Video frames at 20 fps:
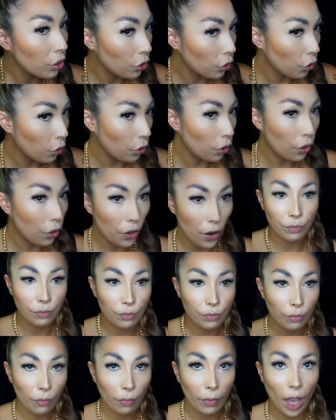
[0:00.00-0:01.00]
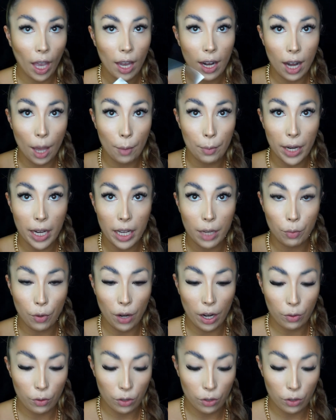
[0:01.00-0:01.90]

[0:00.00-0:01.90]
your laminated brow.